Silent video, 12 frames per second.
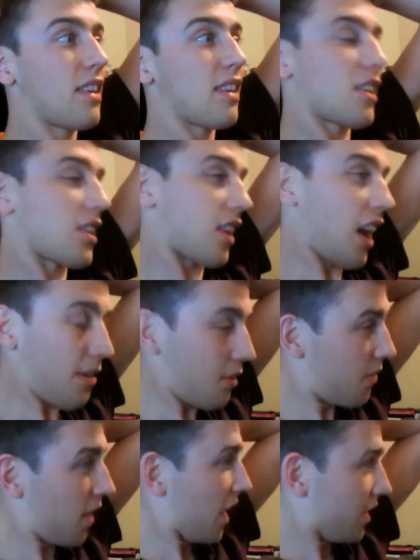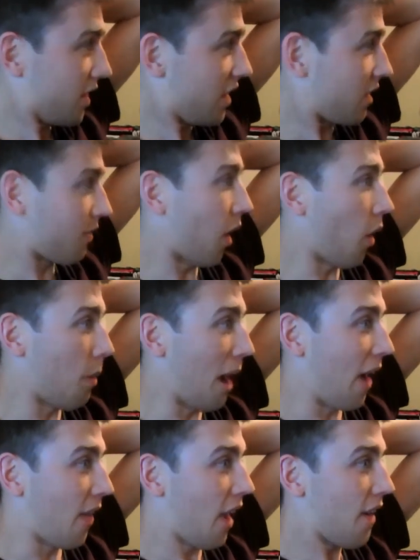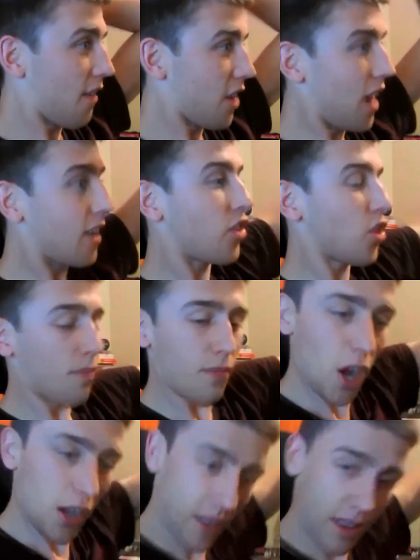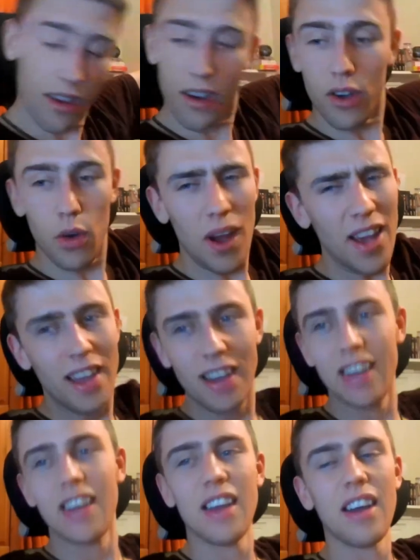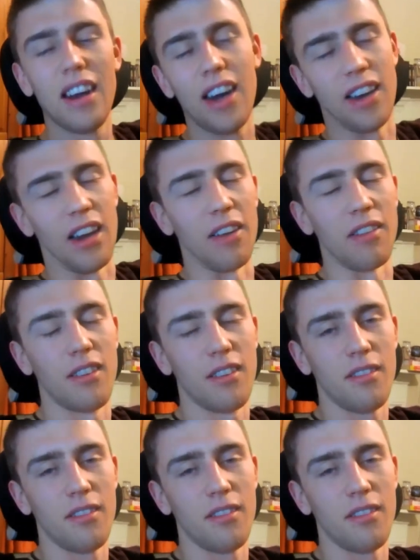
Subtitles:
Because I have a flexi to flow about there, haven't I? Do I? I don't know.